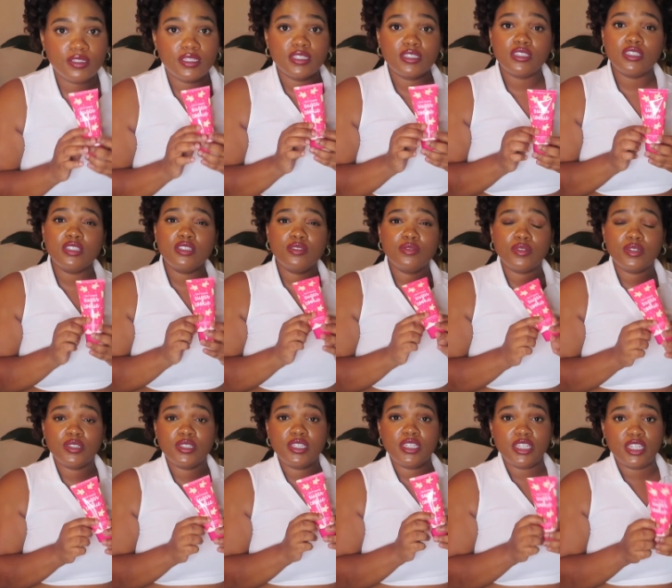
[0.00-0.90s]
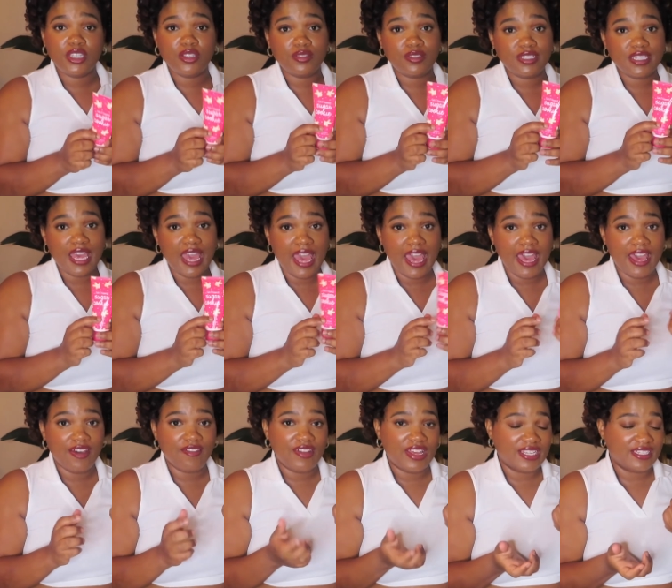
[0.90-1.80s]
this is really cute to
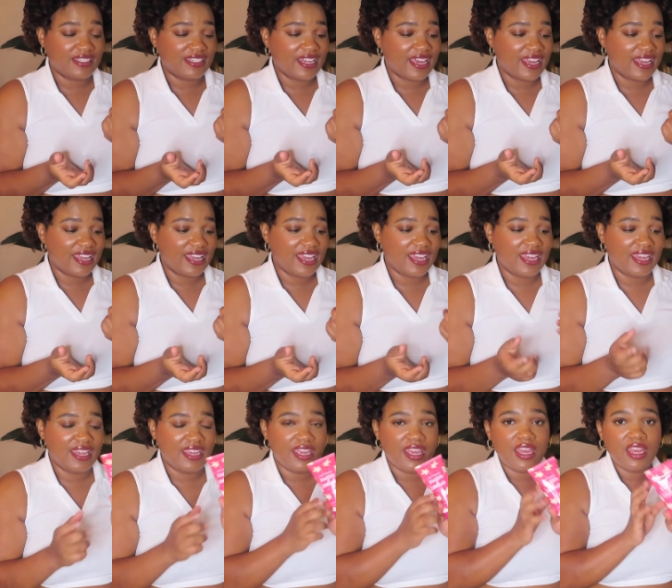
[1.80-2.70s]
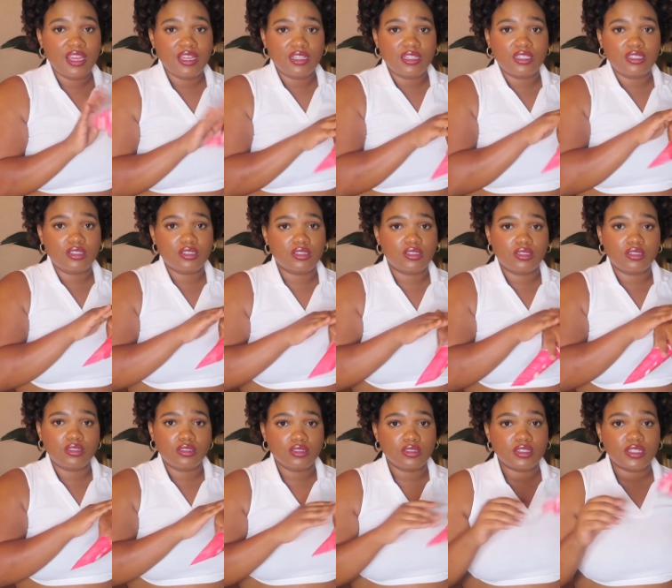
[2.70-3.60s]
have as like a
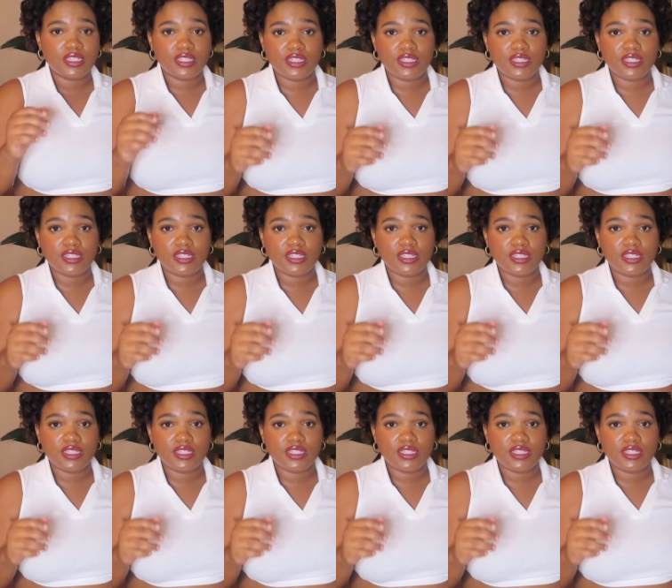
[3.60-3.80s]
little